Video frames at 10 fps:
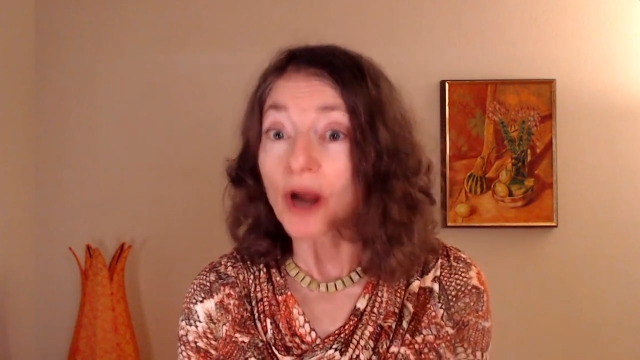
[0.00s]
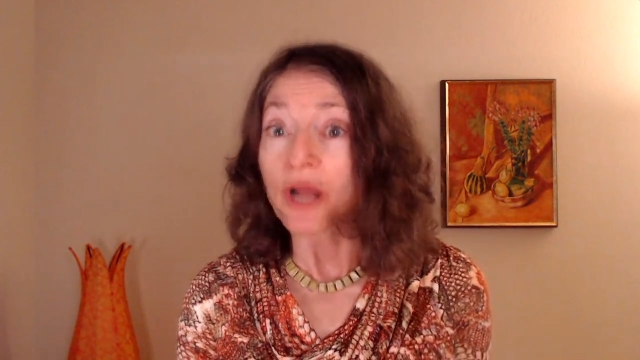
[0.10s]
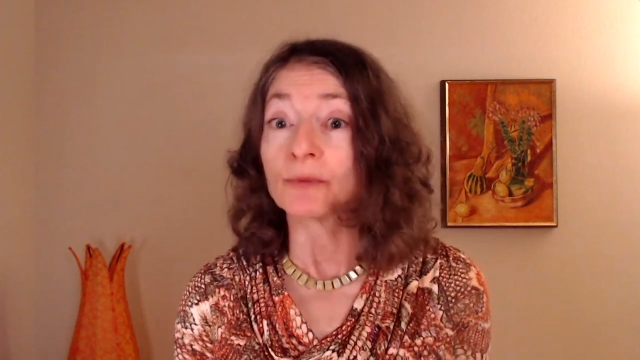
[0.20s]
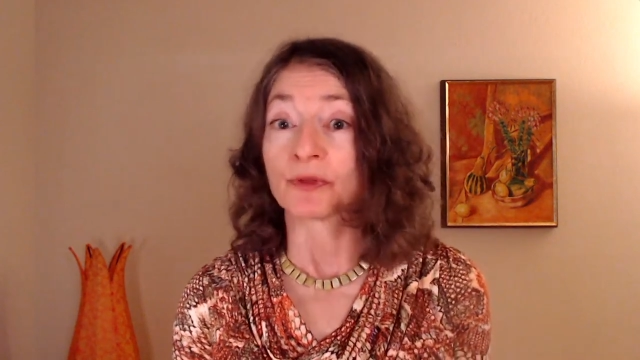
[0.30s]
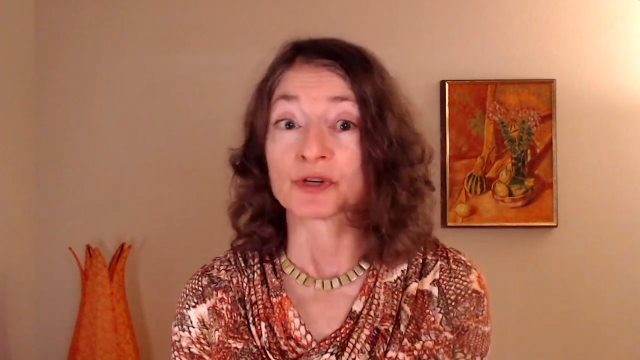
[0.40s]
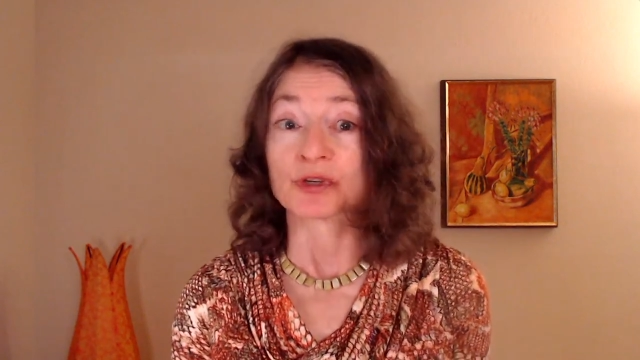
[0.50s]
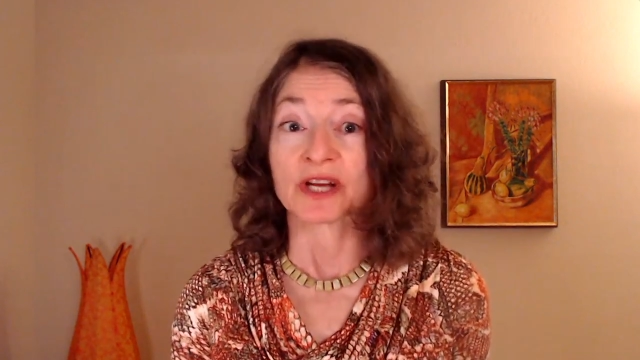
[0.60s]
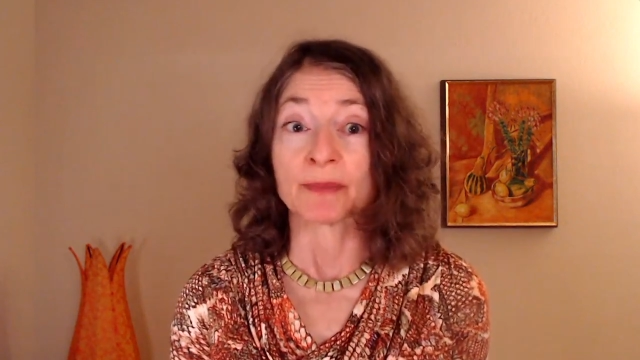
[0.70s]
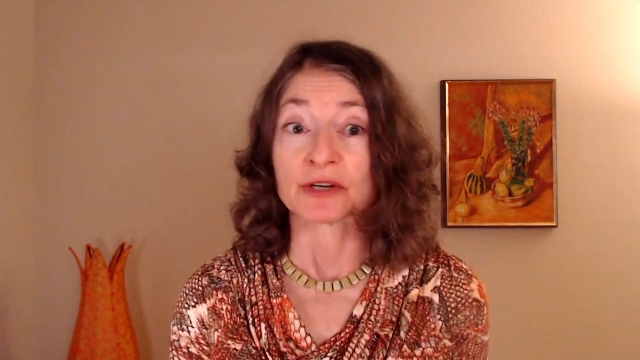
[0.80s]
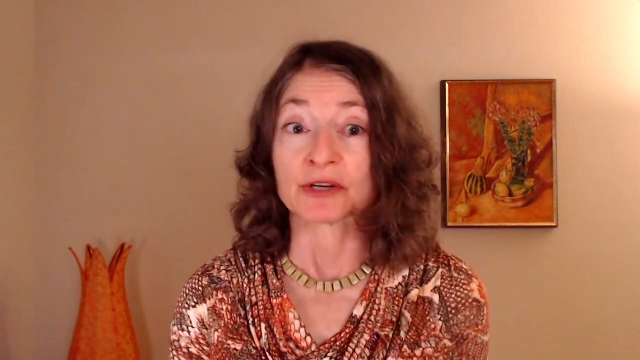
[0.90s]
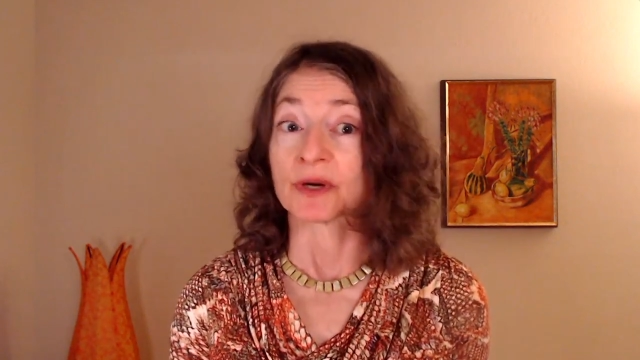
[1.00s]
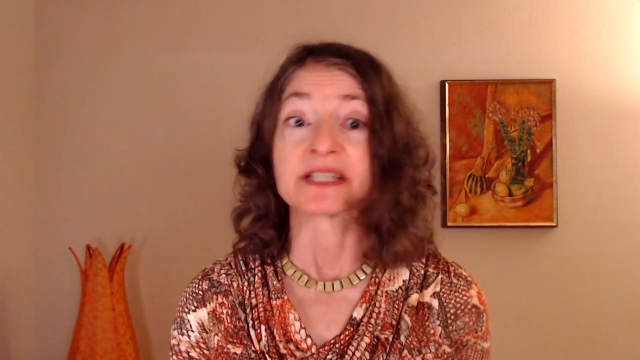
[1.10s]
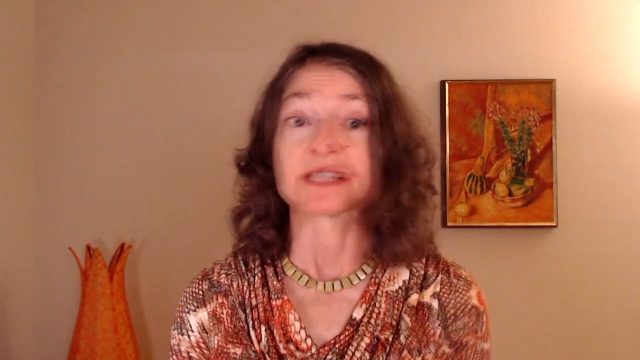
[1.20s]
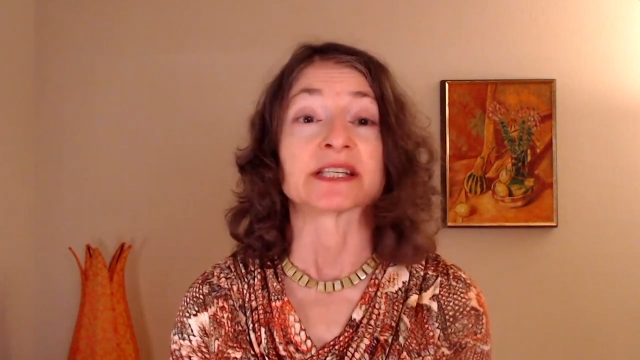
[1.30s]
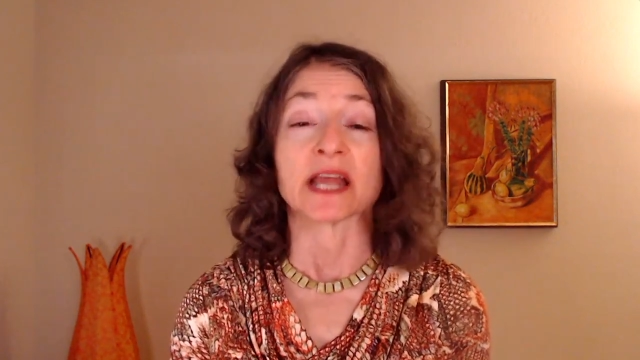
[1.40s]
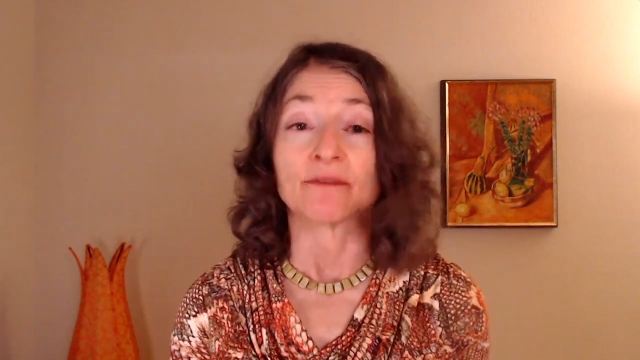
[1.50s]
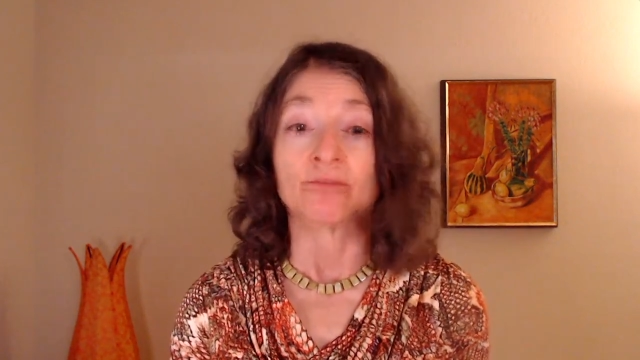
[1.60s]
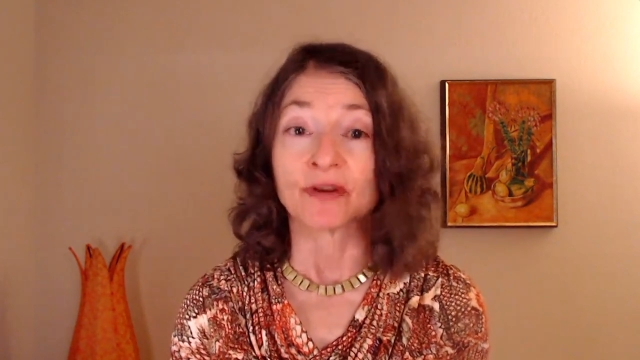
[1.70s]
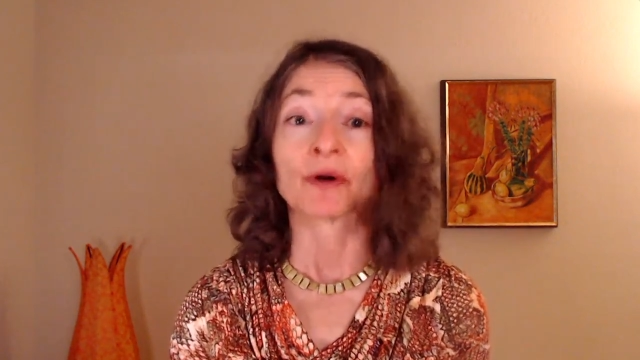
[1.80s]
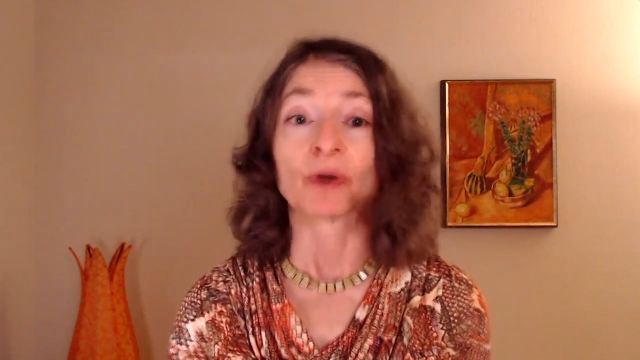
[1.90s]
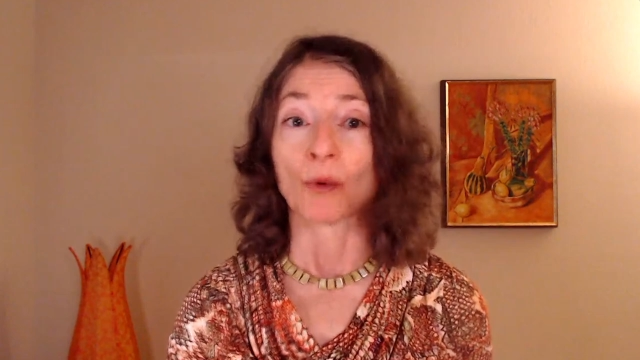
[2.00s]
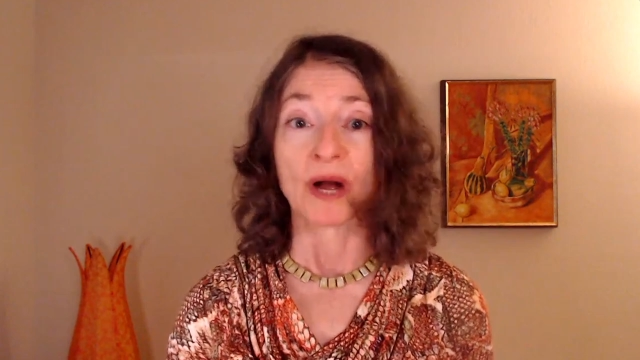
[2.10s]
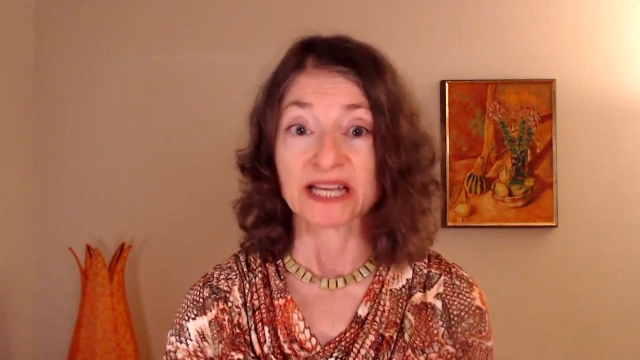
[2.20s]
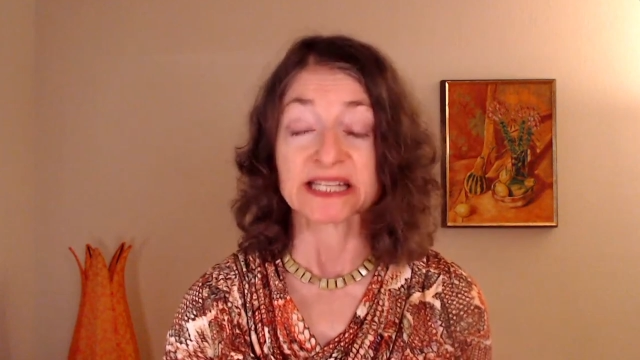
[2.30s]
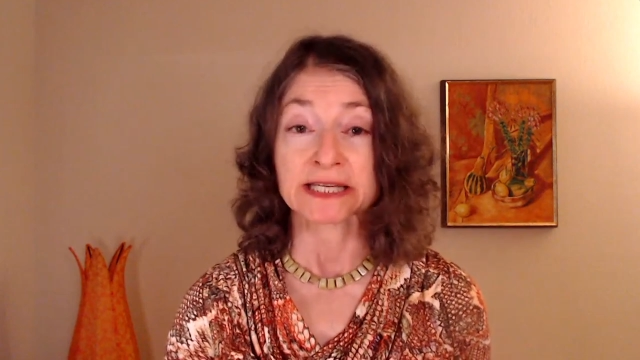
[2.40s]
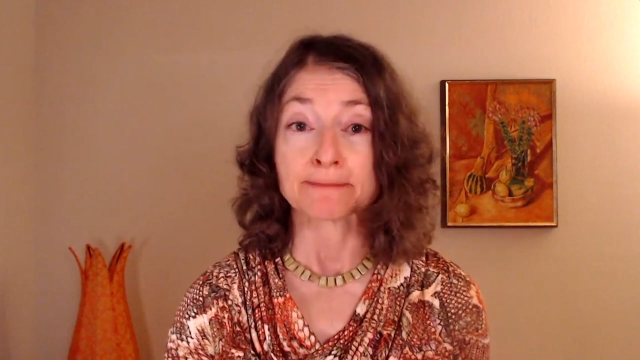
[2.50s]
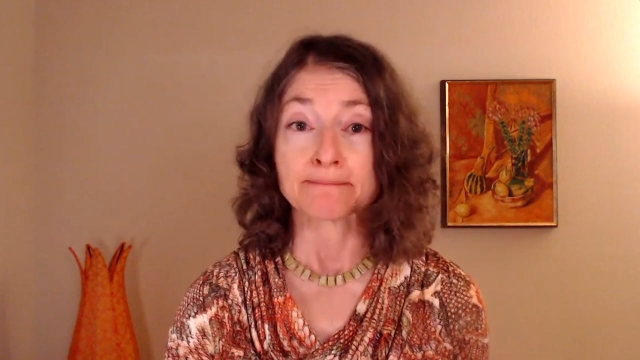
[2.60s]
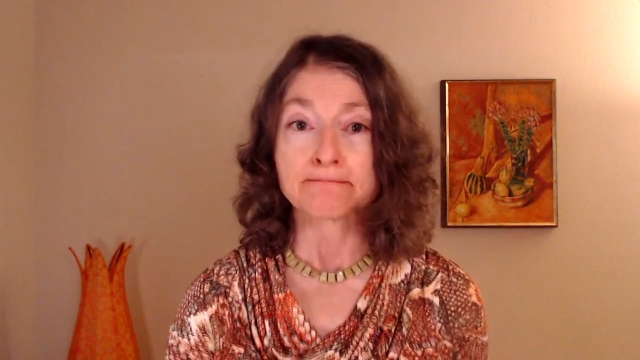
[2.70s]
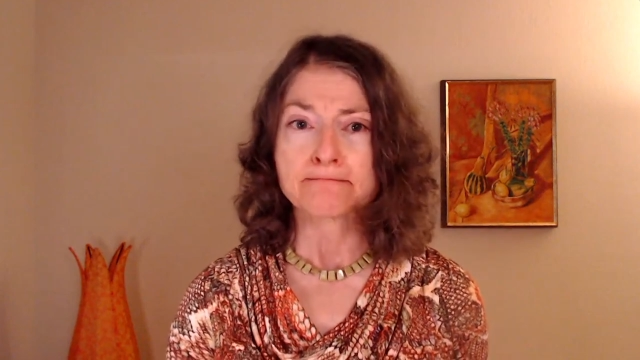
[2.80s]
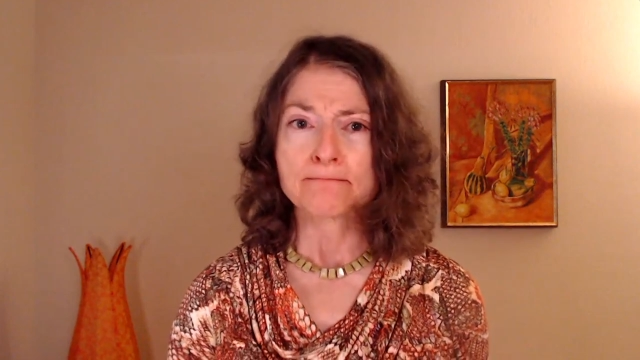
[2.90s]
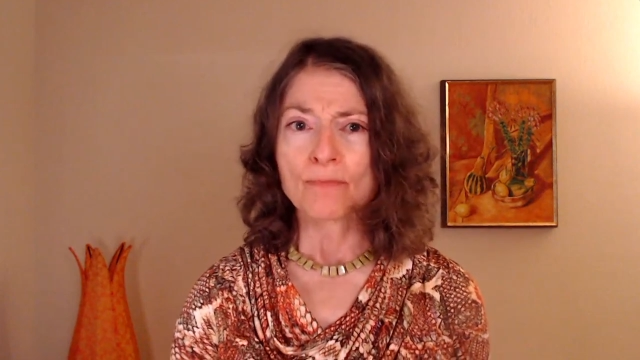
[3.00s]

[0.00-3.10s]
and talking with your son about drugs is very wise.